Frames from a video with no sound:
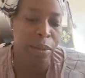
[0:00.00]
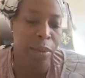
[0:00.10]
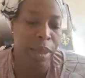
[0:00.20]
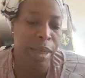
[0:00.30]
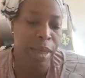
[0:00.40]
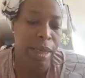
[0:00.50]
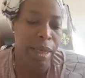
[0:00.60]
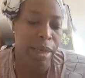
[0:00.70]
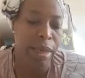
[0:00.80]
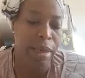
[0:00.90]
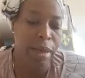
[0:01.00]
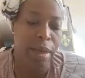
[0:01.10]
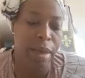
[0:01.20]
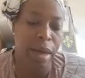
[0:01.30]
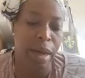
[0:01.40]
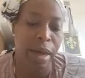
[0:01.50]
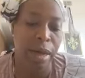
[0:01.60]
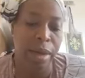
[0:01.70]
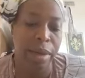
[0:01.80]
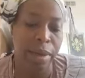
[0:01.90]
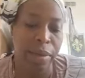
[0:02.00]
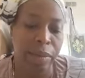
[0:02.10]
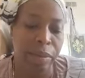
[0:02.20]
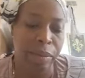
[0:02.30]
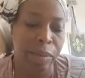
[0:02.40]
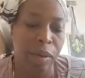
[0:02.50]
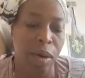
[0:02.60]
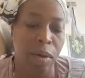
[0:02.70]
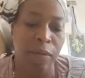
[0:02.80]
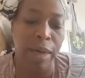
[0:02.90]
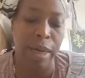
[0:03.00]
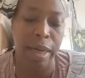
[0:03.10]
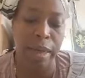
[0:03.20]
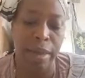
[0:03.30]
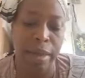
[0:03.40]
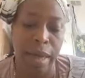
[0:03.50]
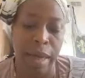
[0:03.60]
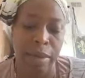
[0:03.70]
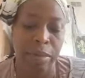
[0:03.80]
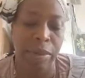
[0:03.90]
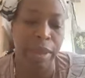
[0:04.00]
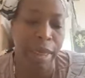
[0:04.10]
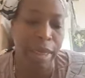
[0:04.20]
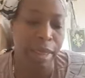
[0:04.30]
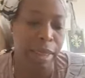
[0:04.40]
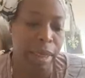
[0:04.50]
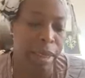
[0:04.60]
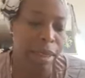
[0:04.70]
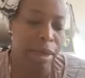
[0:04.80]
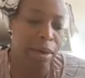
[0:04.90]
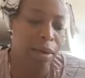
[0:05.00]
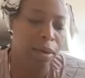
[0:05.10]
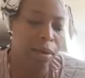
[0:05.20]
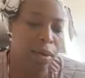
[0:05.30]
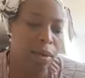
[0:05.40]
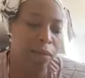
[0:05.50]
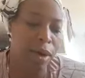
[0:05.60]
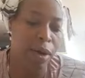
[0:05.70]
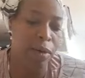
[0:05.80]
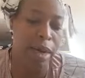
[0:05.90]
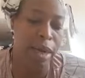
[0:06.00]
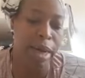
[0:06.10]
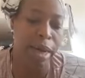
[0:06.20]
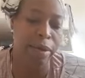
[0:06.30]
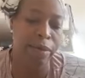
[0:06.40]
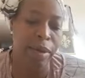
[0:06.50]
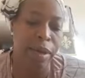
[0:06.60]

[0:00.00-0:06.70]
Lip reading: We need God's covenant and protection over our life.